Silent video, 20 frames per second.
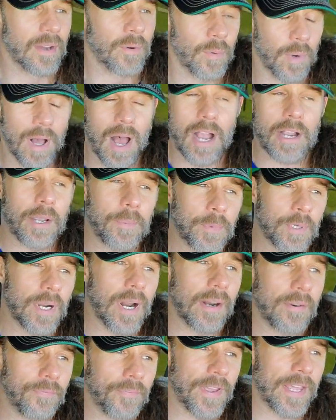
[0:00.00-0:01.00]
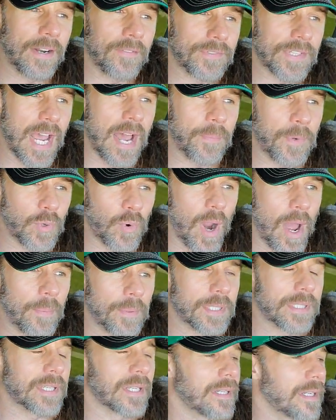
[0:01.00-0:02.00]
Well, how come you're not a fan of Tommy
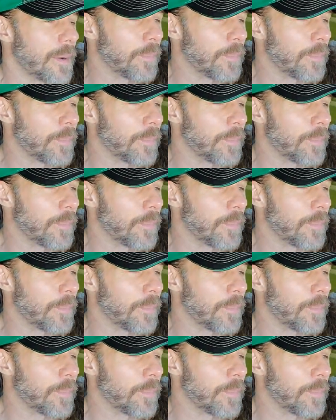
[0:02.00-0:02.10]
Robinson?